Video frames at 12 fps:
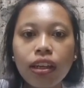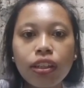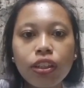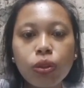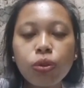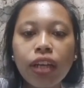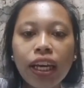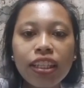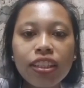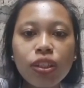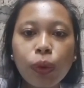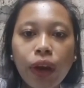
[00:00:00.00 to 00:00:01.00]

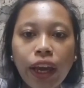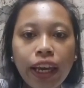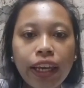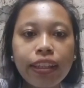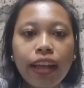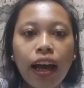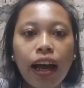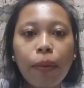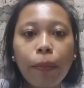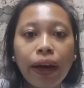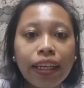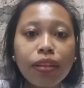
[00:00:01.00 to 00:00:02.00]
Students create a
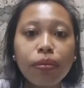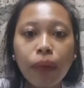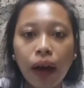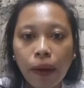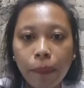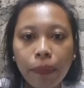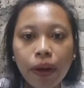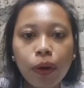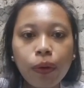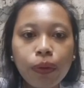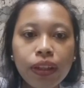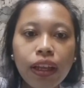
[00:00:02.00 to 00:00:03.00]
mind map
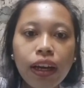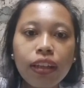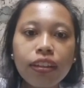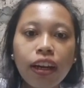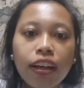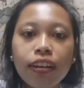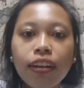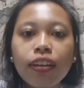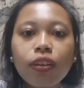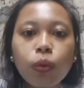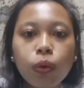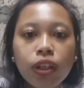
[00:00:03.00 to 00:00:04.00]
with the
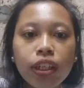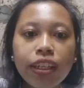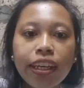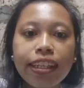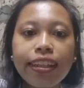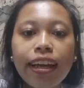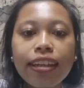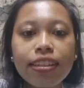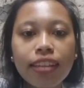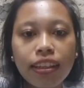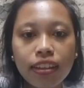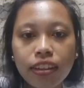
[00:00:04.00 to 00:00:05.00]
target word in the
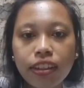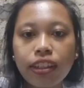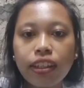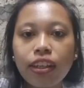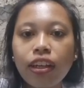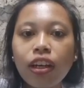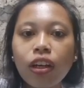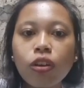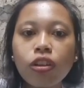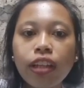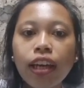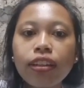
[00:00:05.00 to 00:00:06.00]
center,
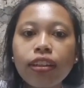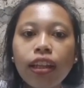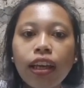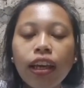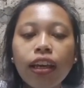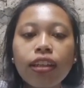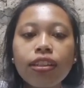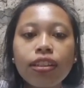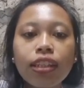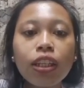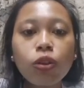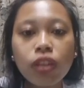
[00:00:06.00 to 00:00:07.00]
connecting
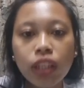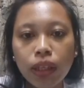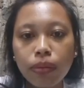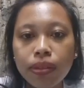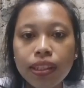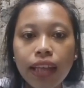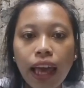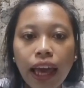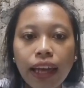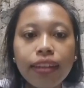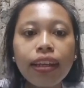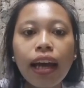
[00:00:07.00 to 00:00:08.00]
synonyms
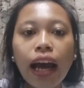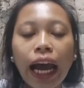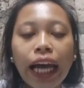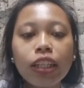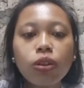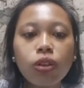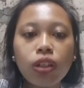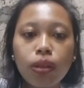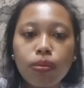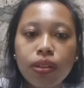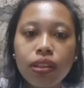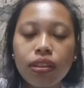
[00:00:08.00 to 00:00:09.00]
and
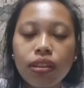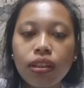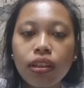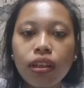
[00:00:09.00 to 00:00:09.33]
antonyms.